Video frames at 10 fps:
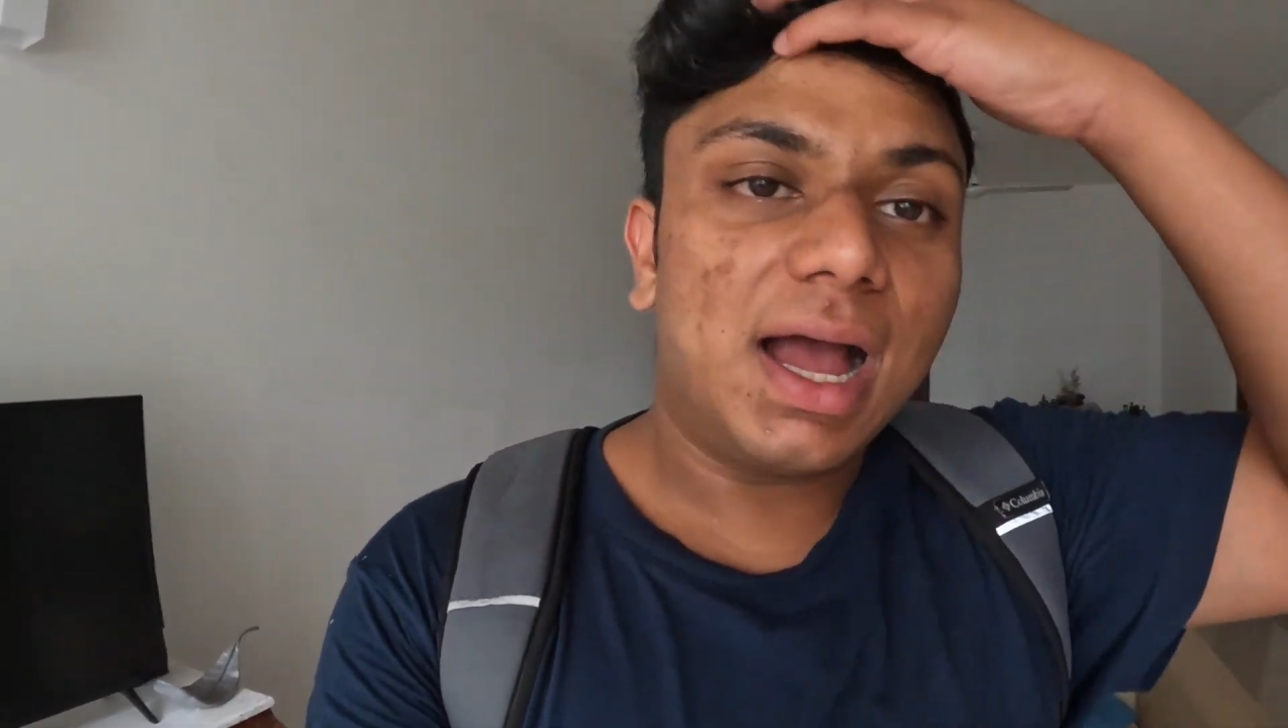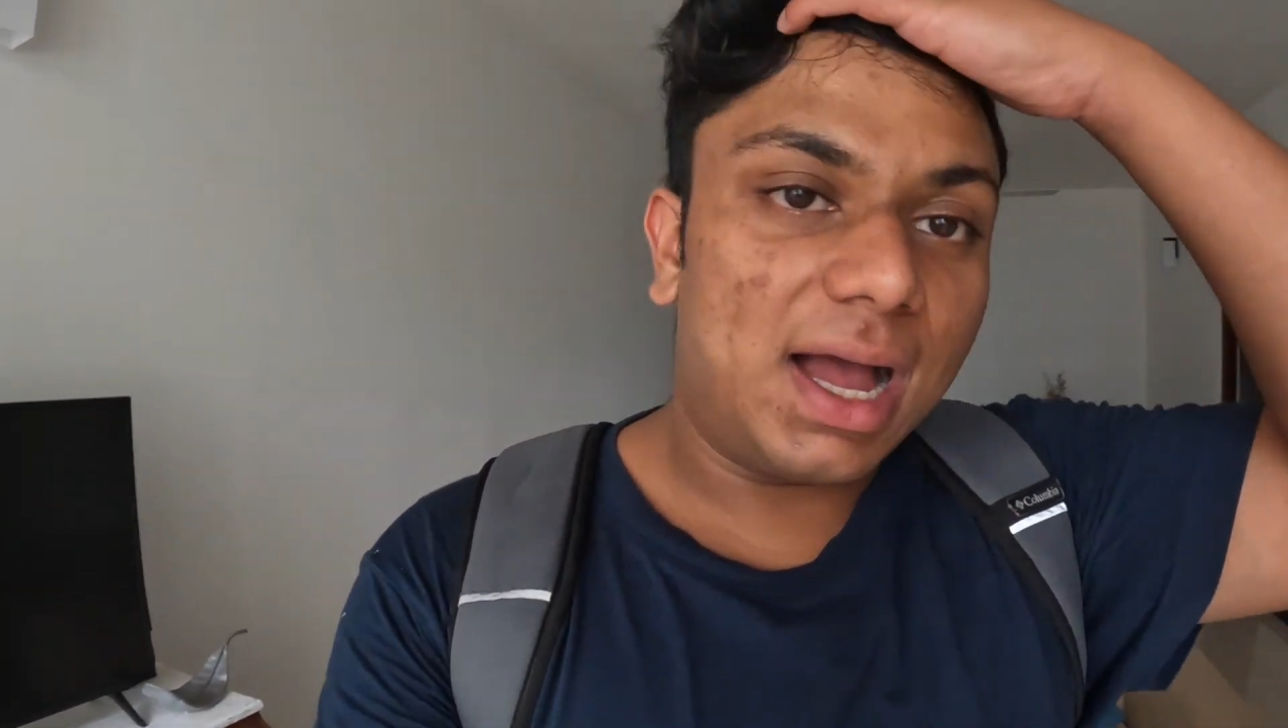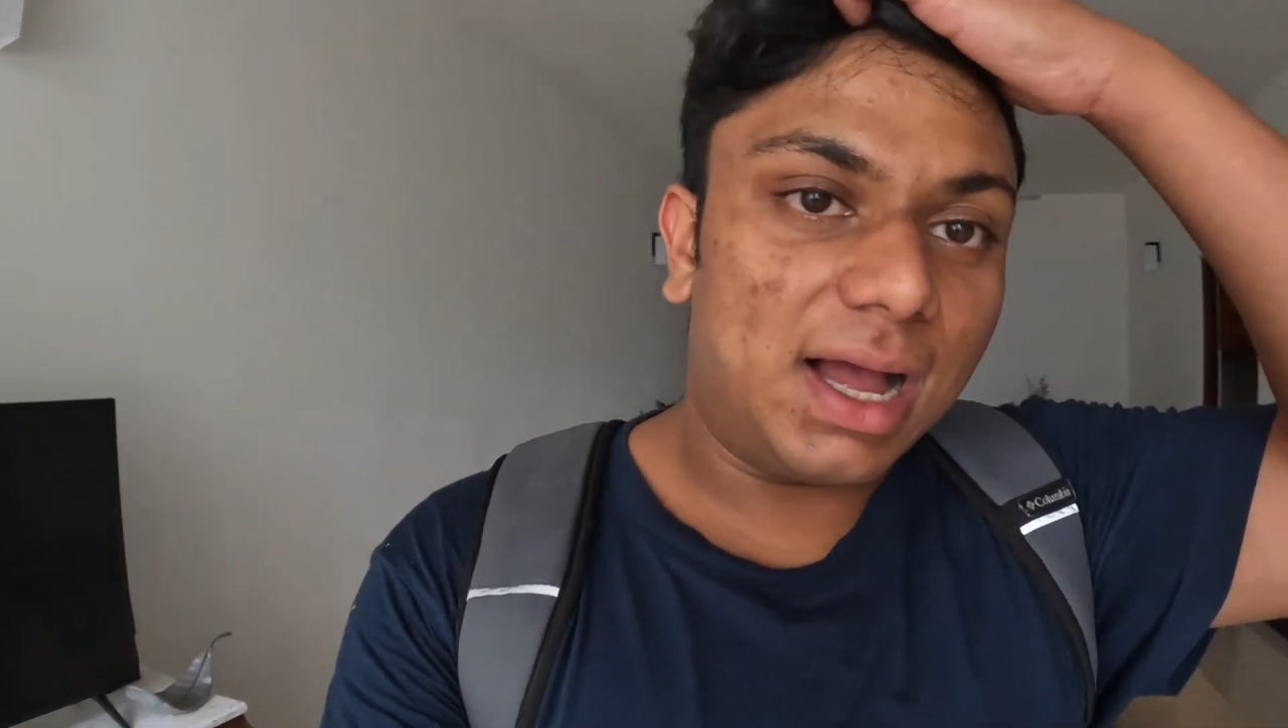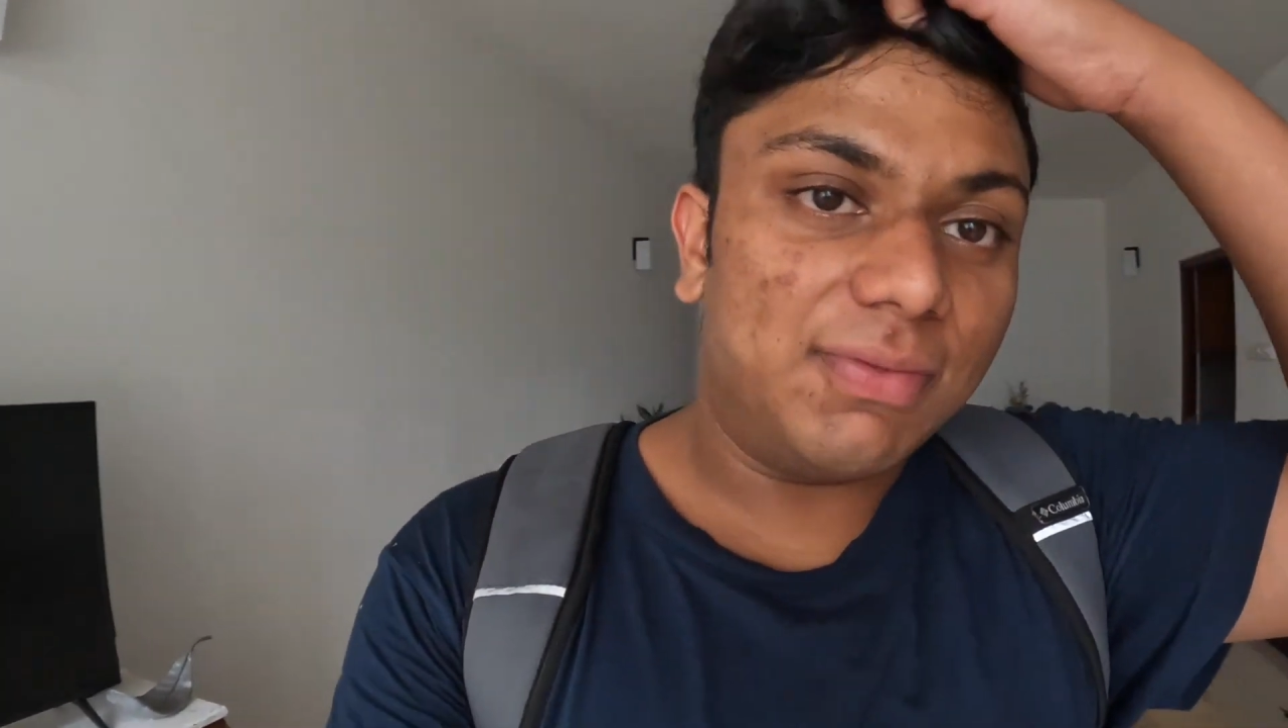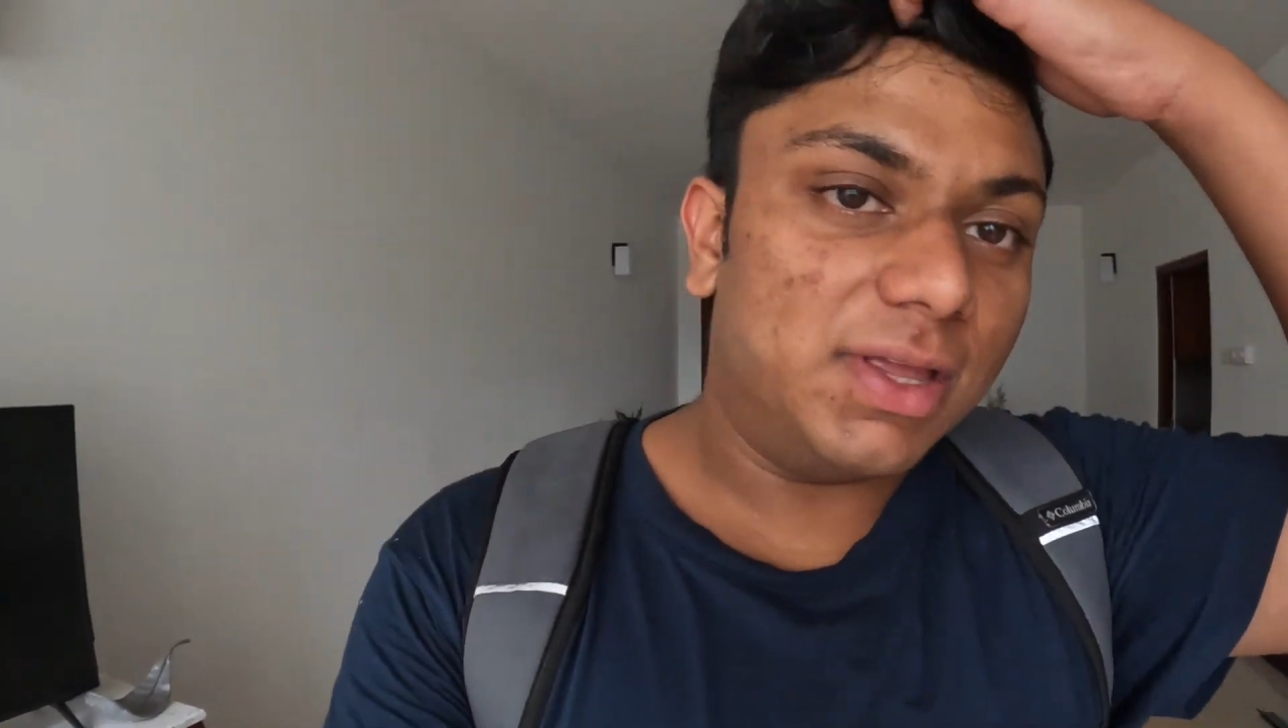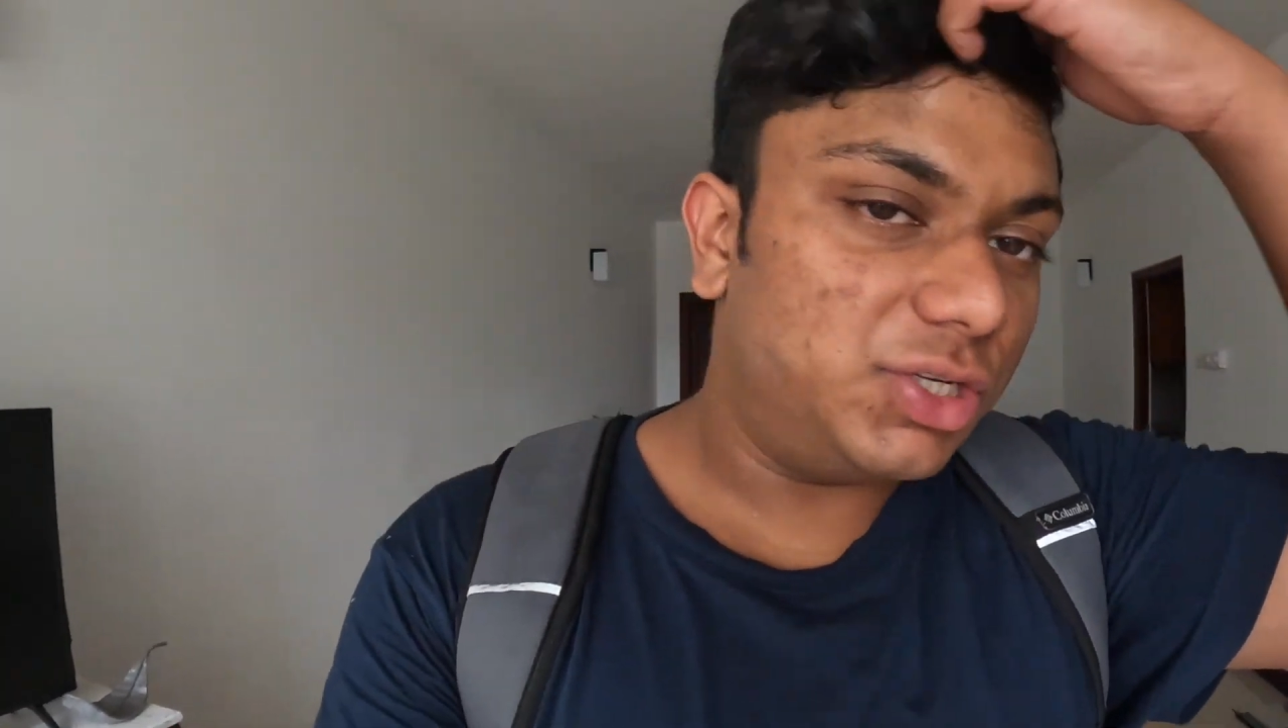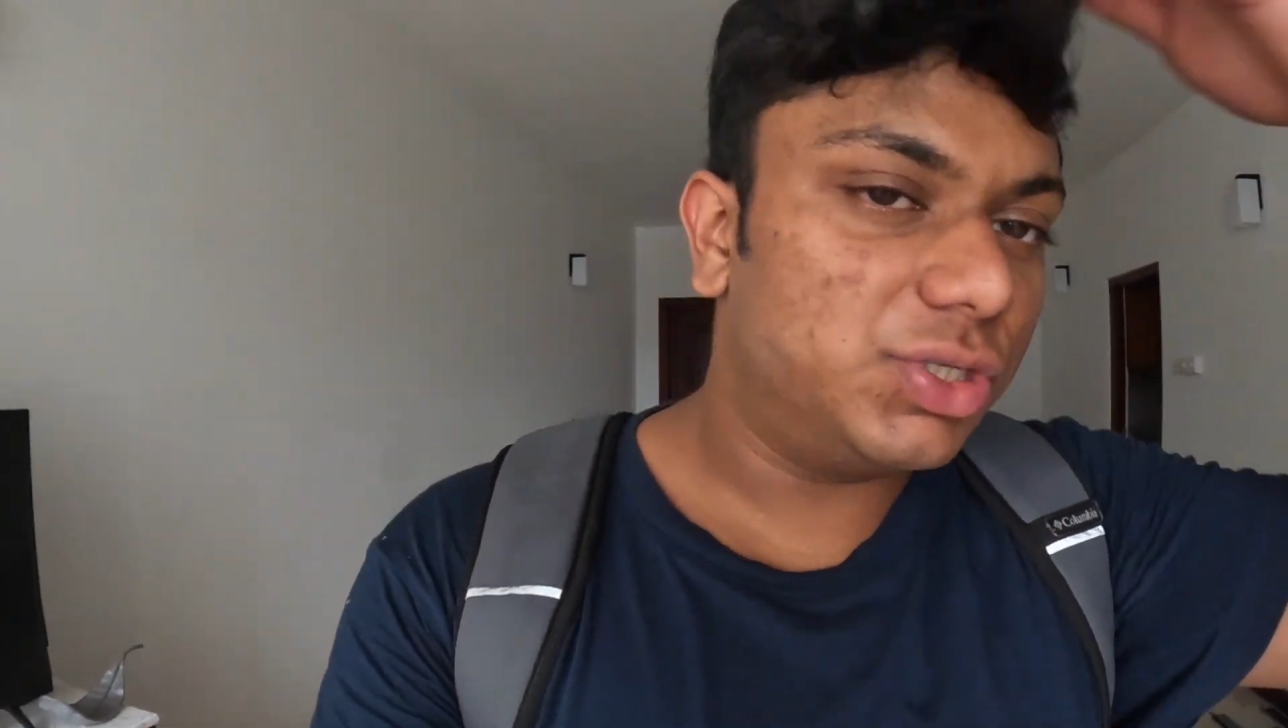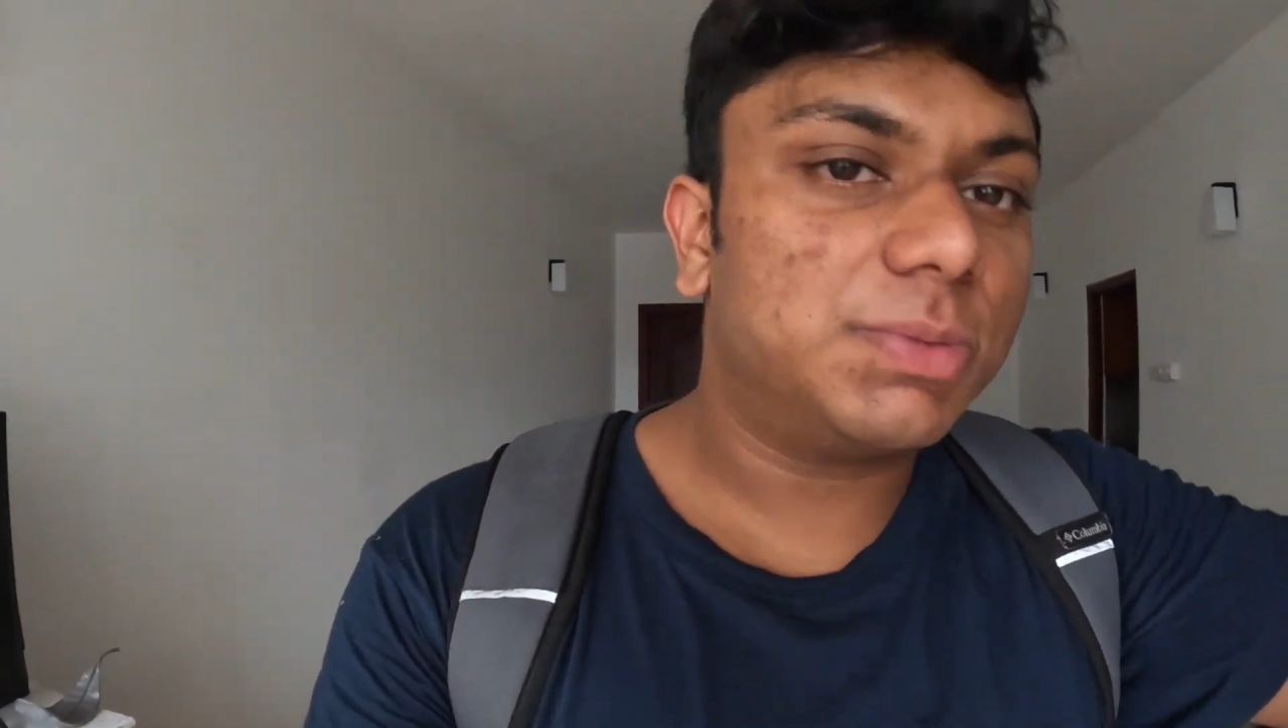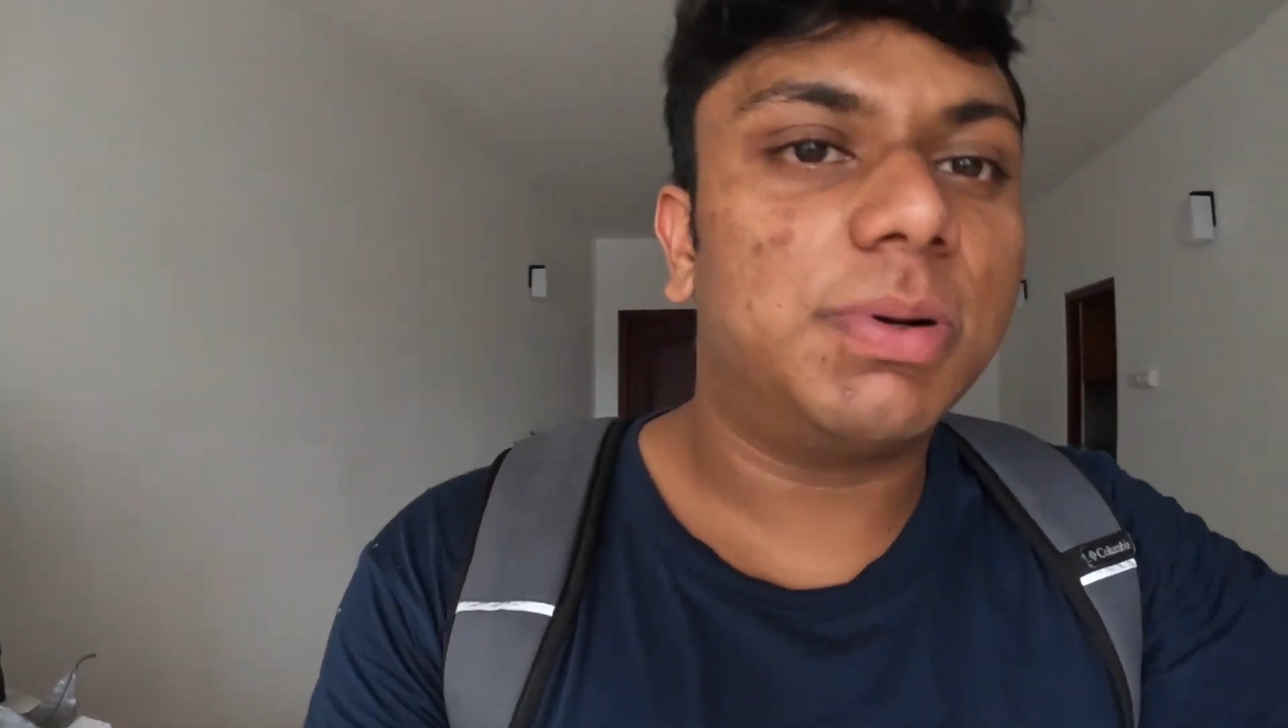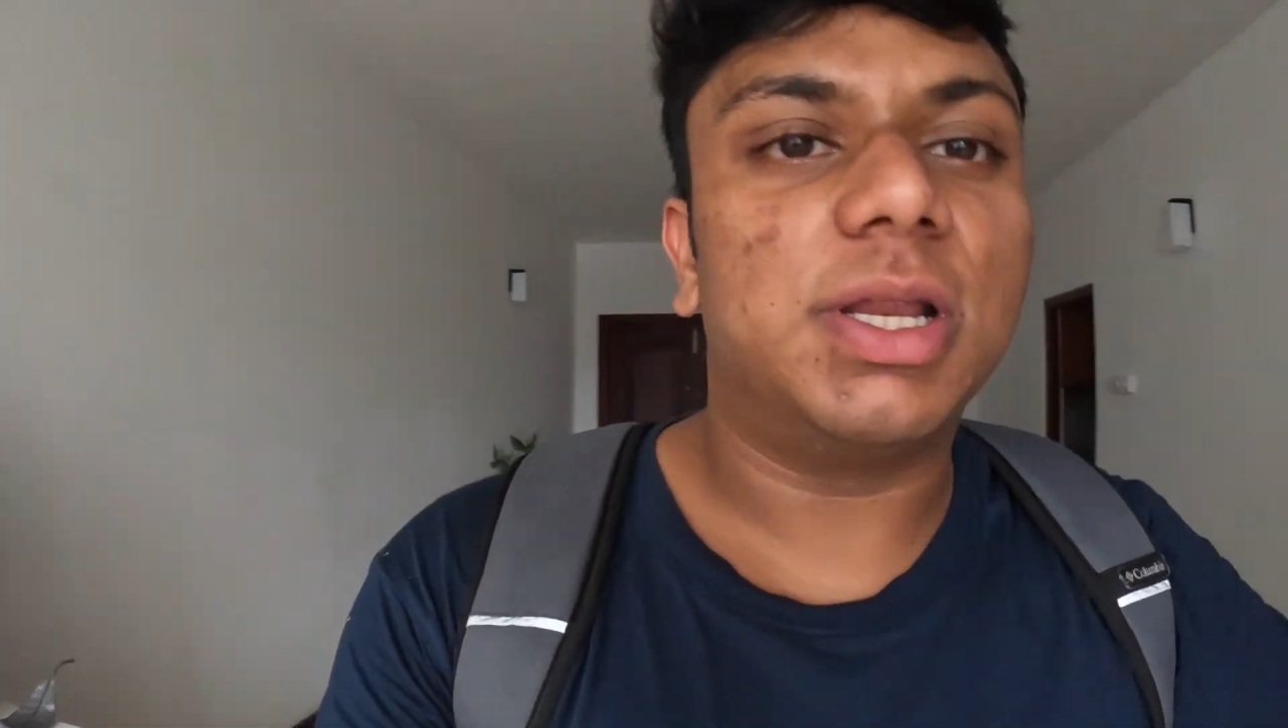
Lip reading: that you just